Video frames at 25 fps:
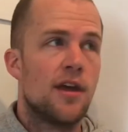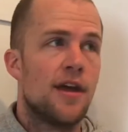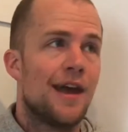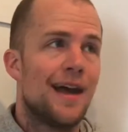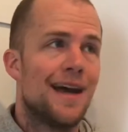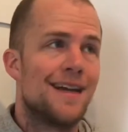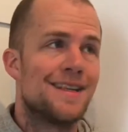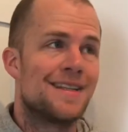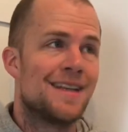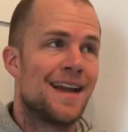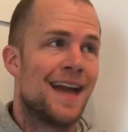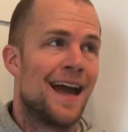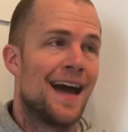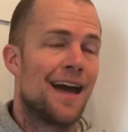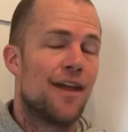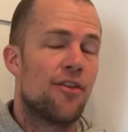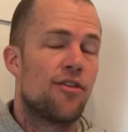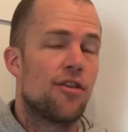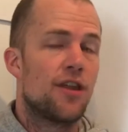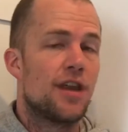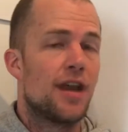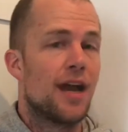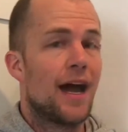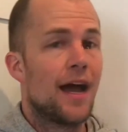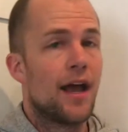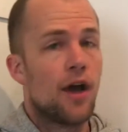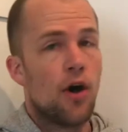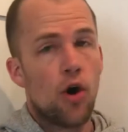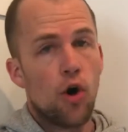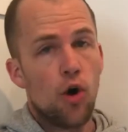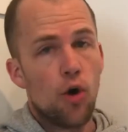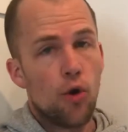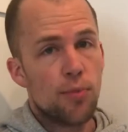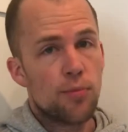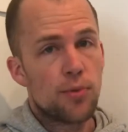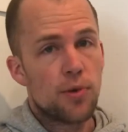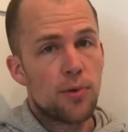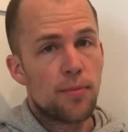As an athlete, I
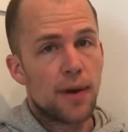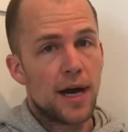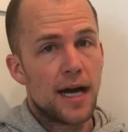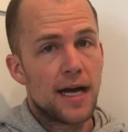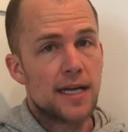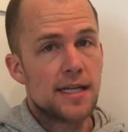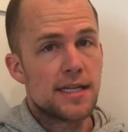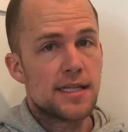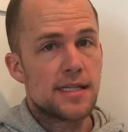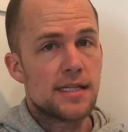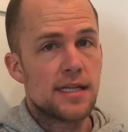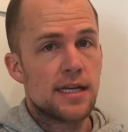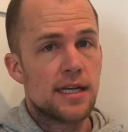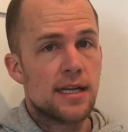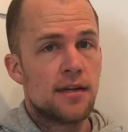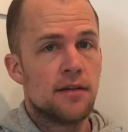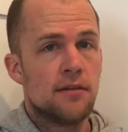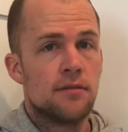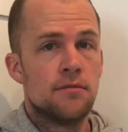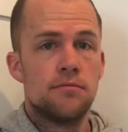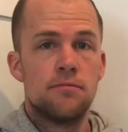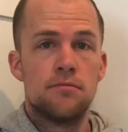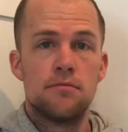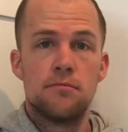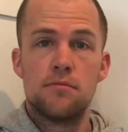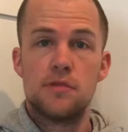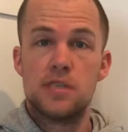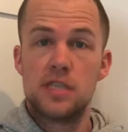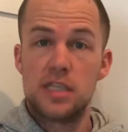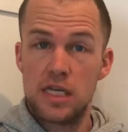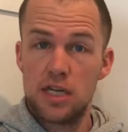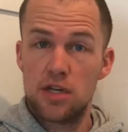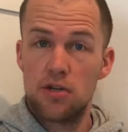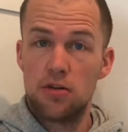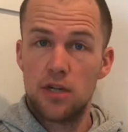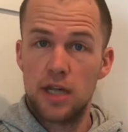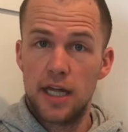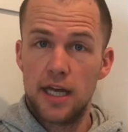hope you're biasing
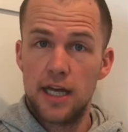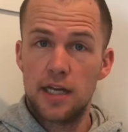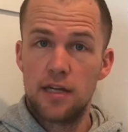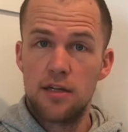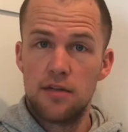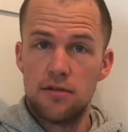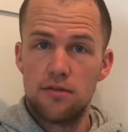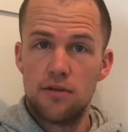single leg,